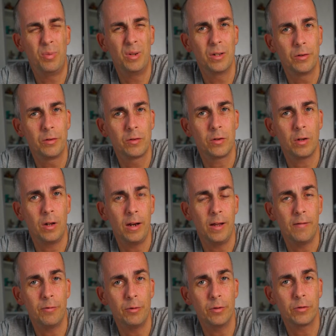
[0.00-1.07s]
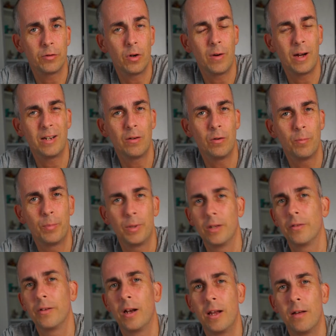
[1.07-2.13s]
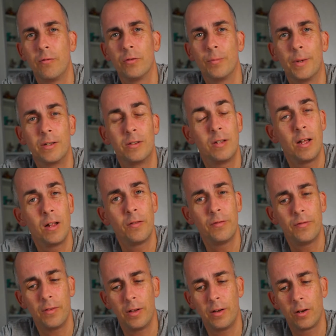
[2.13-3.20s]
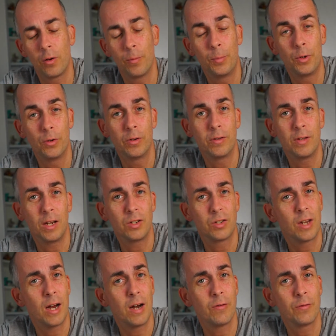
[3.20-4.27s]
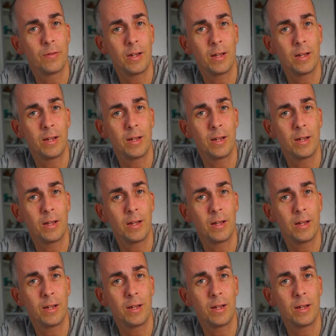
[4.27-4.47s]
builds a level. So I don't build the levels myself, the computer takes care of